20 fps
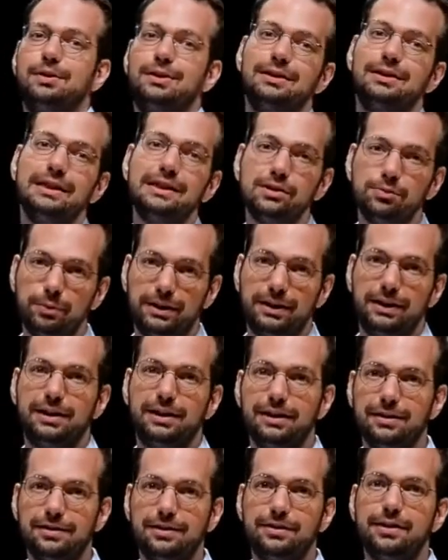but at least we
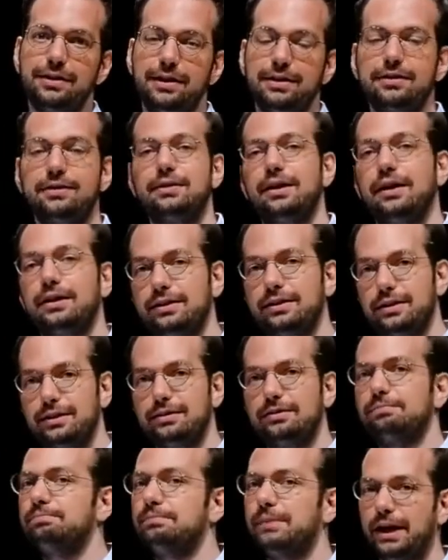can get the data and
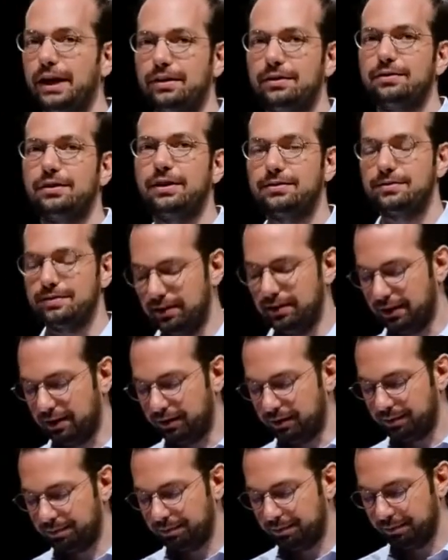then analyze it
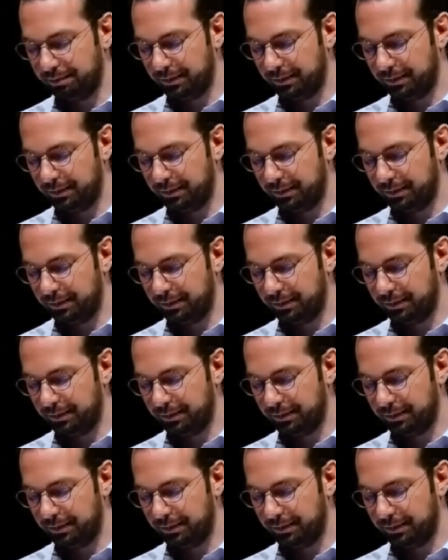later.